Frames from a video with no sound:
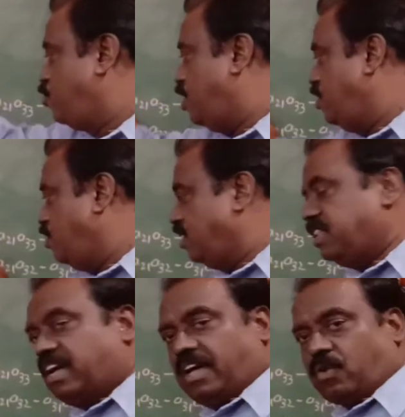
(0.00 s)
changing
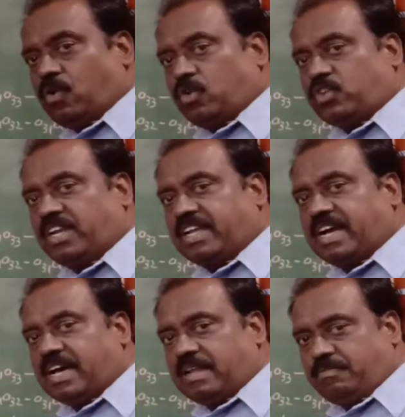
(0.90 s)
the rows and
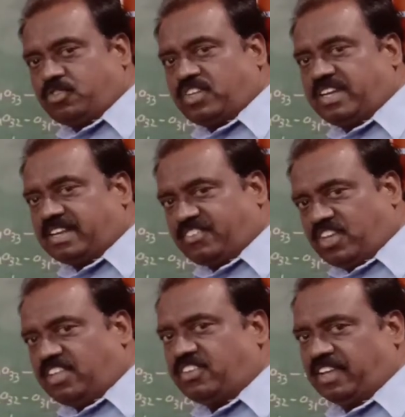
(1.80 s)
columns,
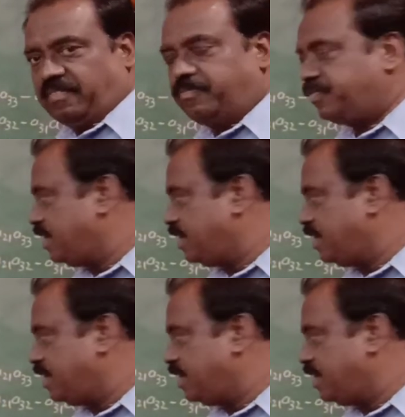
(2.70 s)
interchanging.